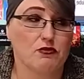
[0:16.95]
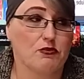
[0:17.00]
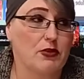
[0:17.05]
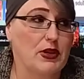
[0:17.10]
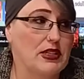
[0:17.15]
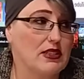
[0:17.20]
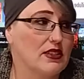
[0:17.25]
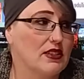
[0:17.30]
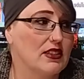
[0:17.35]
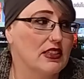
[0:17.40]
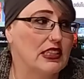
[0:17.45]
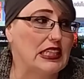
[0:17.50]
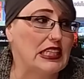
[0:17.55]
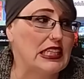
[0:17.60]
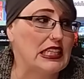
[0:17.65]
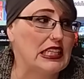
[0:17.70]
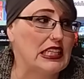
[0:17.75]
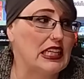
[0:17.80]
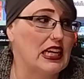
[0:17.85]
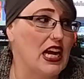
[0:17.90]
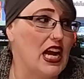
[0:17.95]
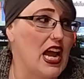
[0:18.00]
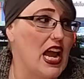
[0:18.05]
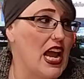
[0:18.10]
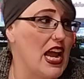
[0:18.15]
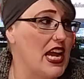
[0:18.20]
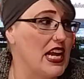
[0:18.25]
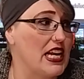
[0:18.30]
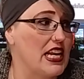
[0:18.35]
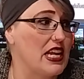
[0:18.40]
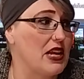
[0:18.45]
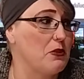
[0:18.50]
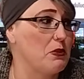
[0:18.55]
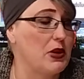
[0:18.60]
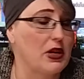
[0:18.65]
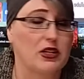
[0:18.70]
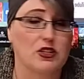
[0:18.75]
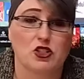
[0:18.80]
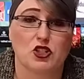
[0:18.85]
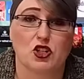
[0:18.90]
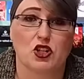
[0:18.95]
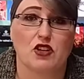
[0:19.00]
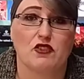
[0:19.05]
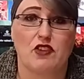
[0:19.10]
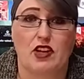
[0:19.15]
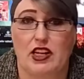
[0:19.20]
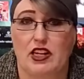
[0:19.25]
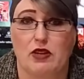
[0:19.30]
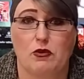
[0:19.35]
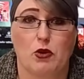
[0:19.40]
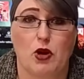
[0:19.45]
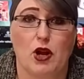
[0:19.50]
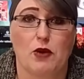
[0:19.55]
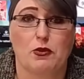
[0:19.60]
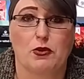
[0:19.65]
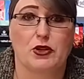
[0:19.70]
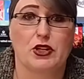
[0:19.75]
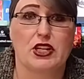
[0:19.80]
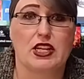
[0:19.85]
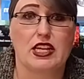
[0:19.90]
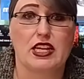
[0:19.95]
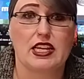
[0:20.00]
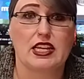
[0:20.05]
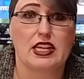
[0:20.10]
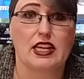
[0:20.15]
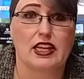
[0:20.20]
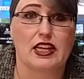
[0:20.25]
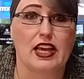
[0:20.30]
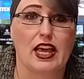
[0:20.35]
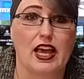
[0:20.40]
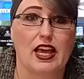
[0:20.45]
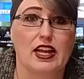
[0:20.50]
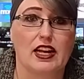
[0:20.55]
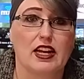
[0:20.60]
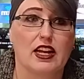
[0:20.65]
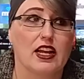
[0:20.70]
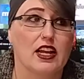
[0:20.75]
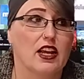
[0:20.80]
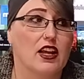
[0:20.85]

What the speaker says: basically any picture of any property he can get.